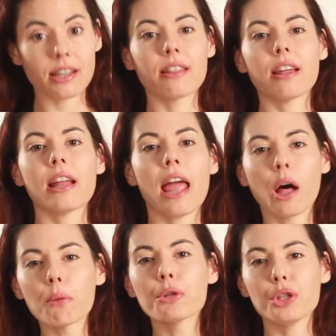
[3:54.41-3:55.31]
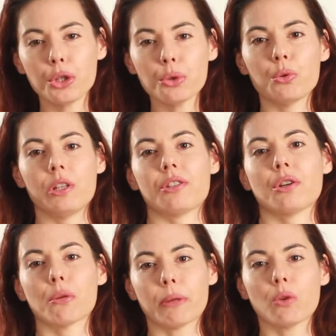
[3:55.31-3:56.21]
that help you
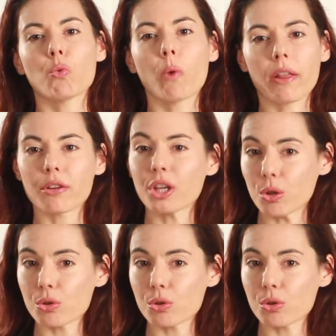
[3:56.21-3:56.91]
determine whether you